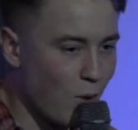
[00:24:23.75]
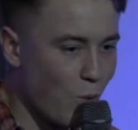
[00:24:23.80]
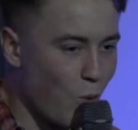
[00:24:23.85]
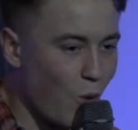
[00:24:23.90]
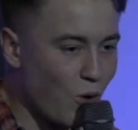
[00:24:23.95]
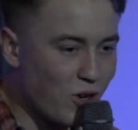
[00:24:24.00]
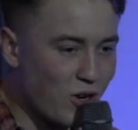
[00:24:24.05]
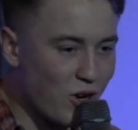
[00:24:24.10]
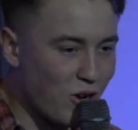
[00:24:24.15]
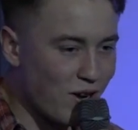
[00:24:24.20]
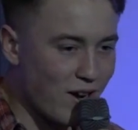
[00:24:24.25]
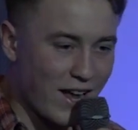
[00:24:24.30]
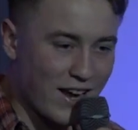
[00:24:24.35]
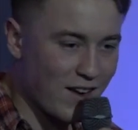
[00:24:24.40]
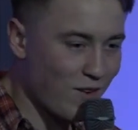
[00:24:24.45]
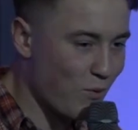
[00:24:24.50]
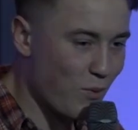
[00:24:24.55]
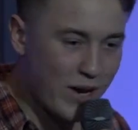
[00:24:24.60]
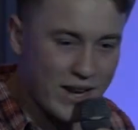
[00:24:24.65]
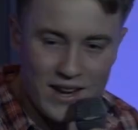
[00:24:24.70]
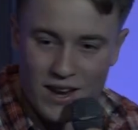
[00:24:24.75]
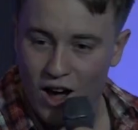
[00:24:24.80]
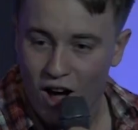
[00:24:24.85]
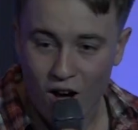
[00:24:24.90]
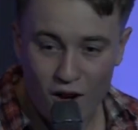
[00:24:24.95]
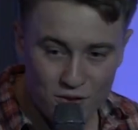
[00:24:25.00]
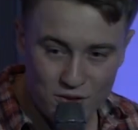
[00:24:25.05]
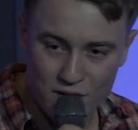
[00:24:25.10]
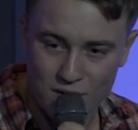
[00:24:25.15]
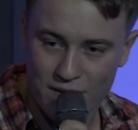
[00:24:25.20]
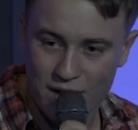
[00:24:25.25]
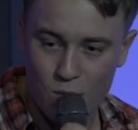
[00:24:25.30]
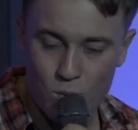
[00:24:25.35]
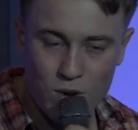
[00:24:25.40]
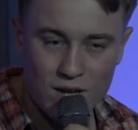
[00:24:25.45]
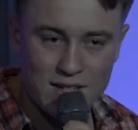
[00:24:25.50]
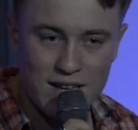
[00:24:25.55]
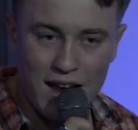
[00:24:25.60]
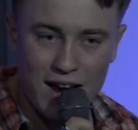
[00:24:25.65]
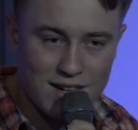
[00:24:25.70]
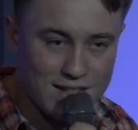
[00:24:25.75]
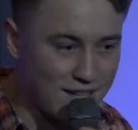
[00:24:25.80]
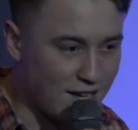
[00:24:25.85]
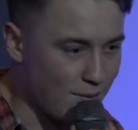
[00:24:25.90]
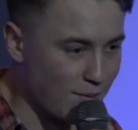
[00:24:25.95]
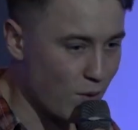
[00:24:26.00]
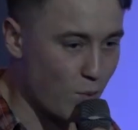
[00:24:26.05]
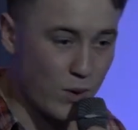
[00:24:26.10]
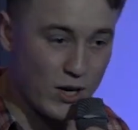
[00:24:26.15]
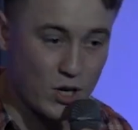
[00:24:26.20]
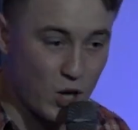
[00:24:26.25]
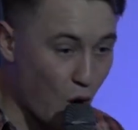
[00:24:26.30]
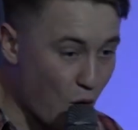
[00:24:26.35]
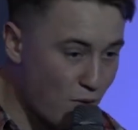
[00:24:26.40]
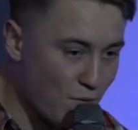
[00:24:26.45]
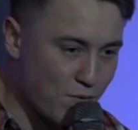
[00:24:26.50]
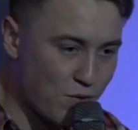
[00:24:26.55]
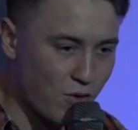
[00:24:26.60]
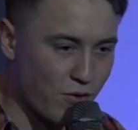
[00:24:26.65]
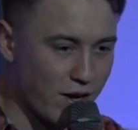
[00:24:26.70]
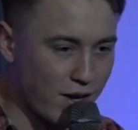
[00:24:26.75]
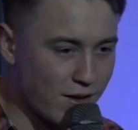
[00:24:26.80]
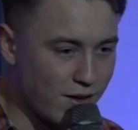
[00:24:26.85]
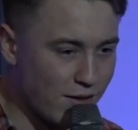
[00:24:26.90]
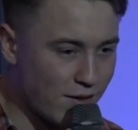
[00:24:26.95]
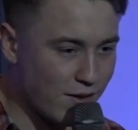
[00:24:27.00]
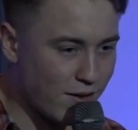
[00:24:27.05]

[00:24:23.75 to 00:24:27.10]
What would it look like if after the event we're tag teaming, we're going for it?